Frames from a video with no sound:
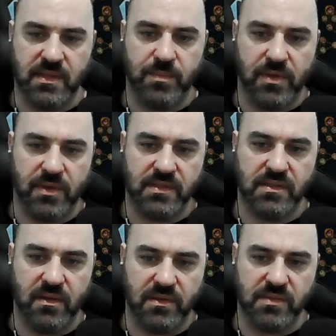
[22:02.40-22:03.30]
on this
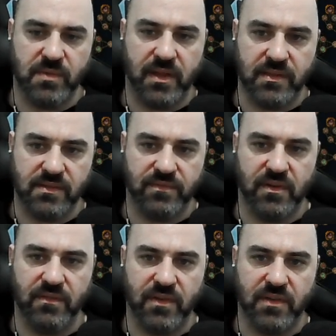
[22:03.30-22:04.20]
node as well. It's a
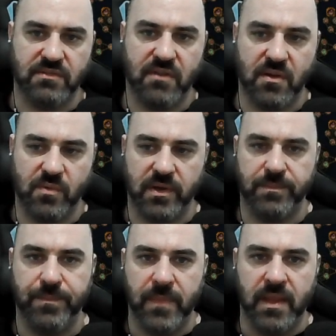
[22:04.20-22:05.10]
very, very strong one.
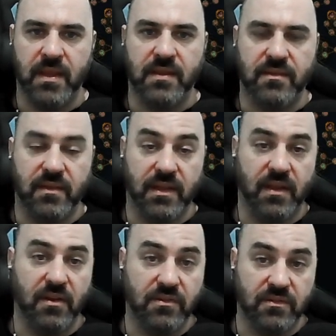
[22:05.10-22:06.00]
The
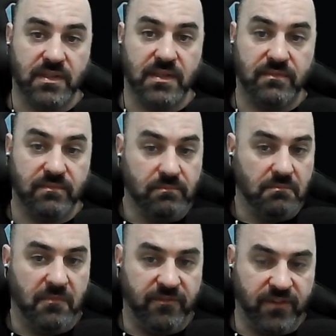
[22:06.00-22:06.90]
character did
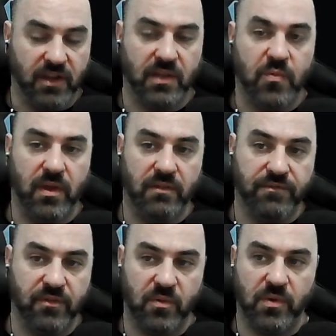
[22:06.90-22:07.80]
fairly well
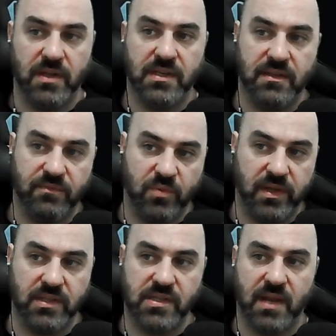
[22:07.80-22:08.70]
for a 1-div
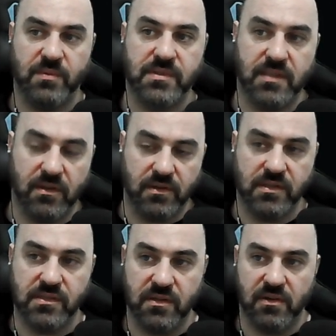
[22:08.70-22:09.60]
witch. I was a little
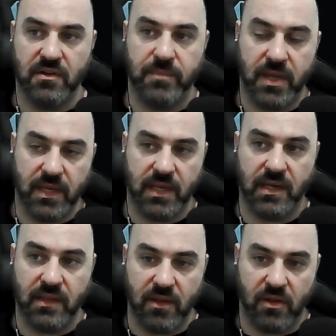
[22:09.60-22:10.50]
concerned about
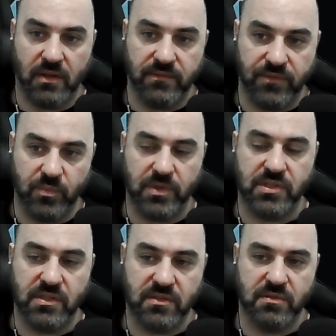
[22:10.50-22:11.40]
getting all of the
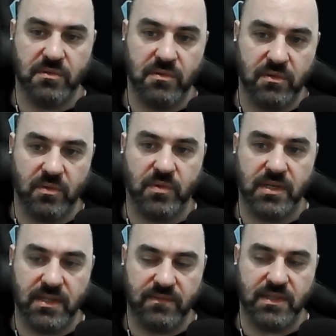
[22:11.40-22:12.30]
witches through the
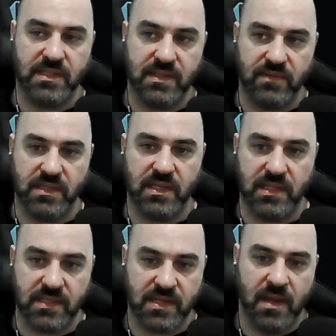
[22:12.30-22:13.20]
1-div
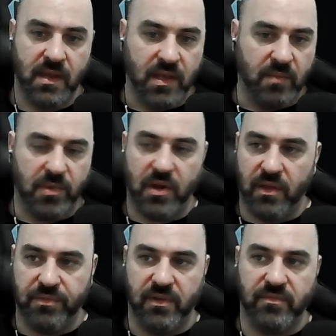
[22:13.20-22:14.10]
T17s, but all
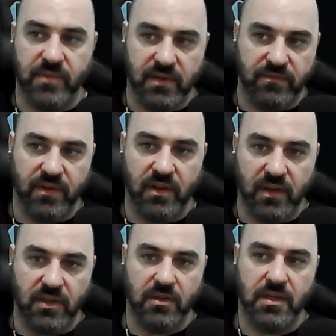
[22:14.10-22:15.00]
3 of them did very
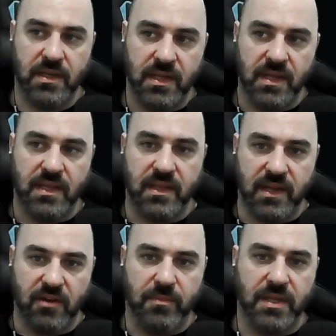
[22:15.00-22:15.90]
good. The
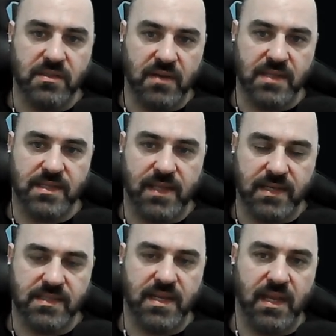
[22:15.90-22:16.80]
Necromancer has a lot of
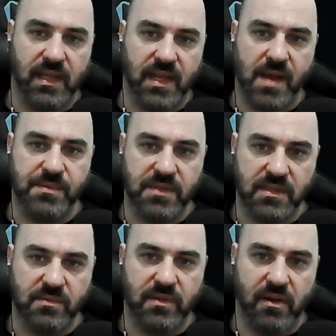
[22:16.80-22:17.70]
scaling
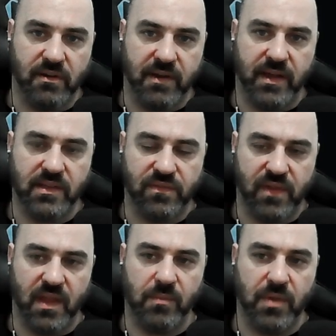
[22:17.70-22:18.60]
options, with Arakaali's
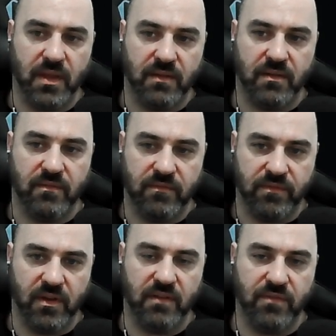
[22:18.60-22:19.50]
Fang being a
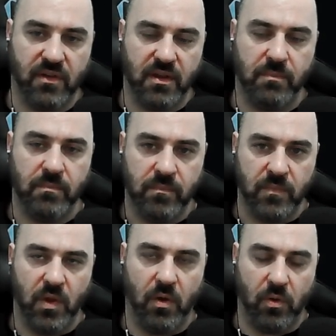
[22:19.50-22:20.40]
very, very
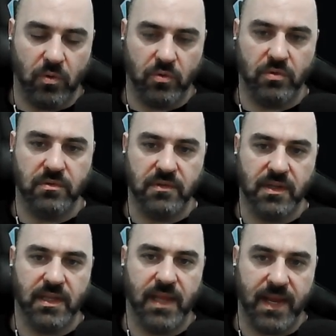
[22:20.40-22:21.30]
old
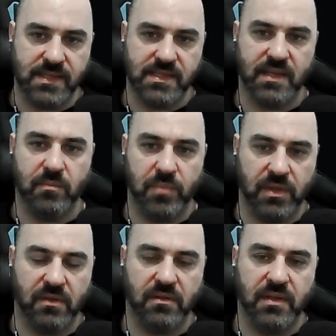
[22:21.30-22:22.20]
classic
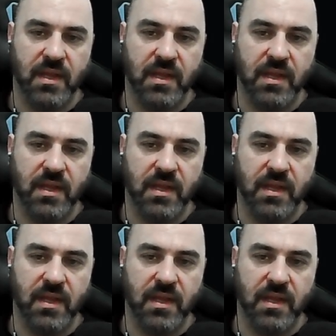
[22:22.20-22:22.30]
build